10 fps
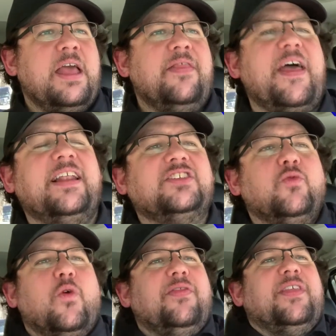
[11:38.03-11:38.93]
That is the
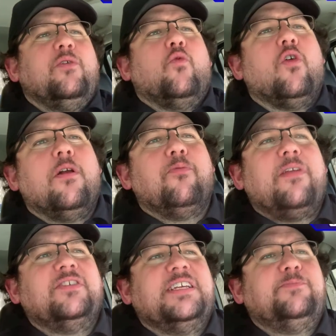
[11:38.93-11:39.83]
one thing Warner
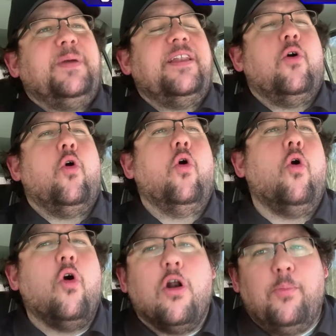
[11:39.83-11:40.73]
Brothers has been
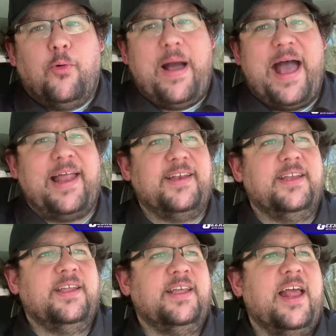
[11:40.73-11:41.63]
horrible at
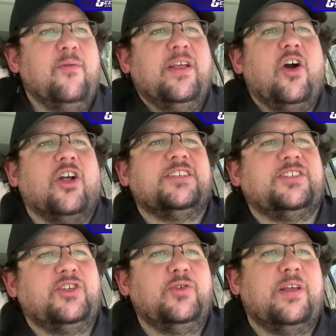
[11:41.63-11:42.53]
in regards
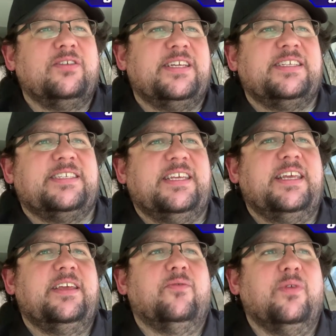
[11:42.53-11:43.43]
to their
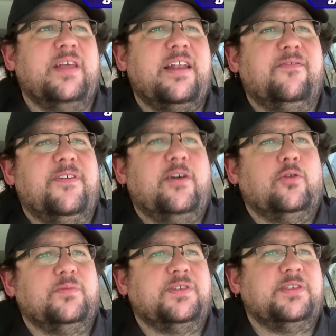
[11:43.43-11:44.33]
DC-related
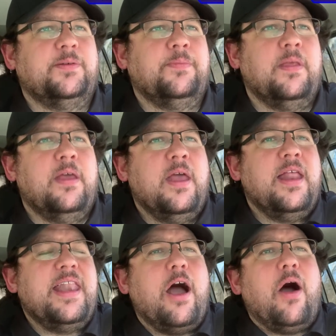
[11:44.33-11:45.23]
films.
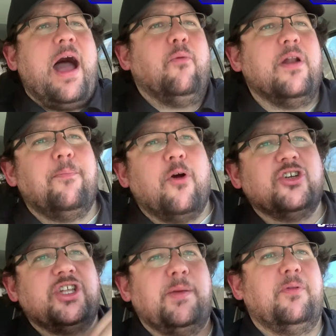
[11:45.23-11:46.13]
Now, I want to
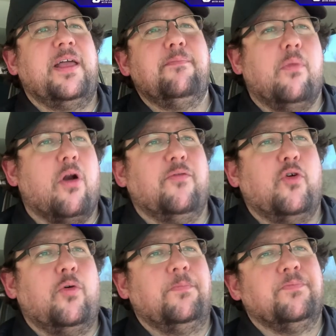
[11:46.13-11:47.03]
partially blame Marvel